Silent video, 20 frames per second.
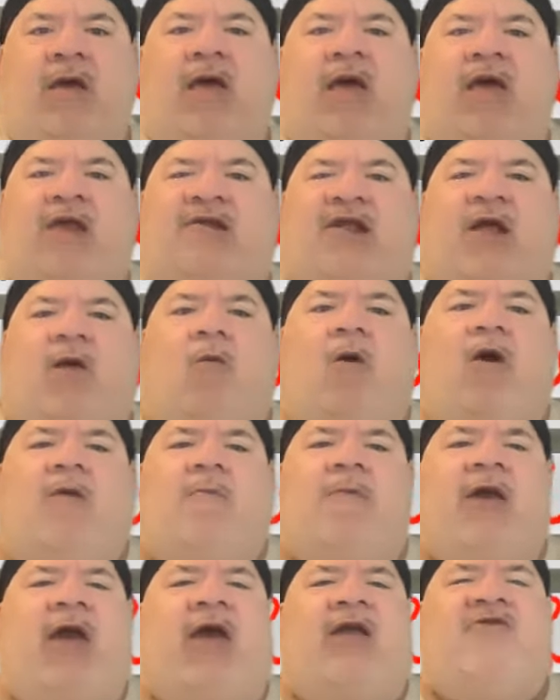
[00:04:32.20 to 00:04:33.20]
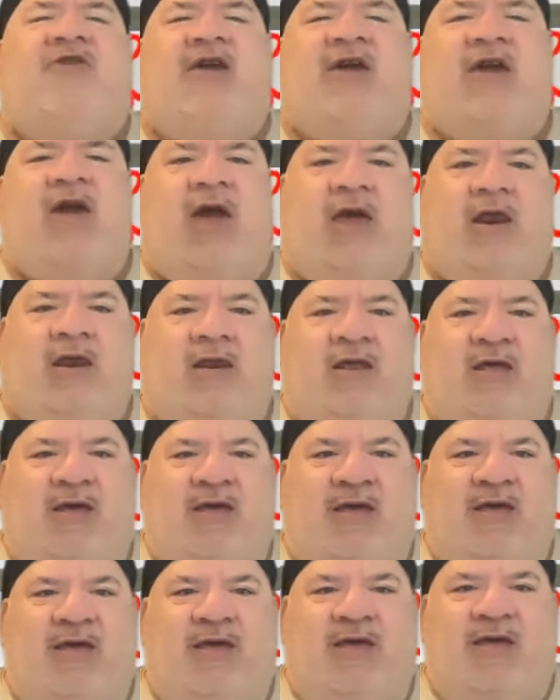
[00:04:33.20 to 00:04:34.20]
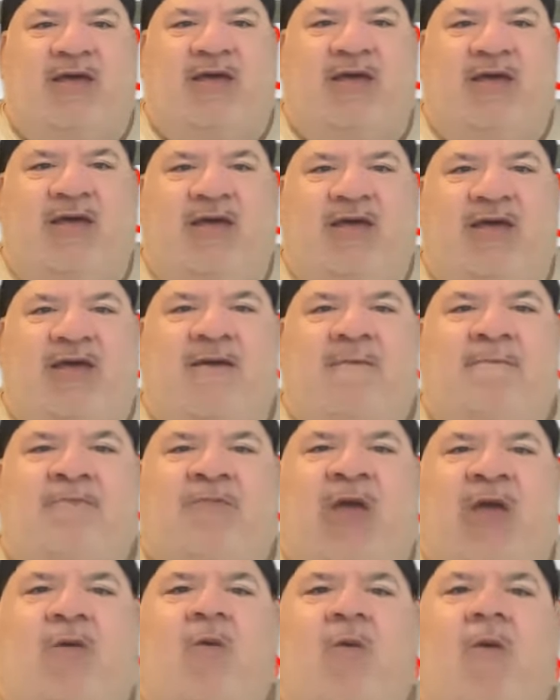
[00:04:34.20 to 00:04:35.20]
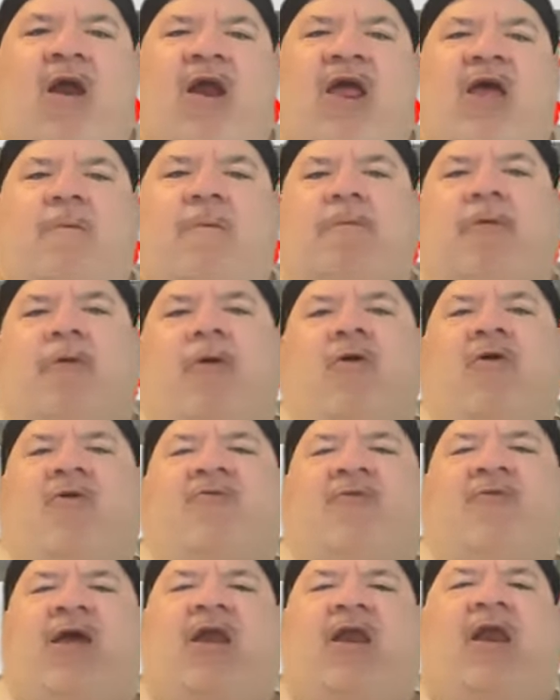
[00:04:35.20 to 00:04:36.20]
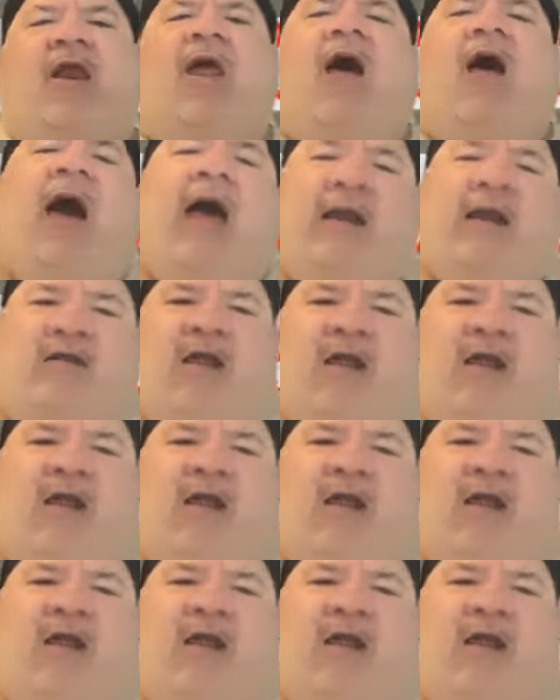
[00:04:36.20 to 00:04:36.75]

is they want to be educated. They want to improve their lot.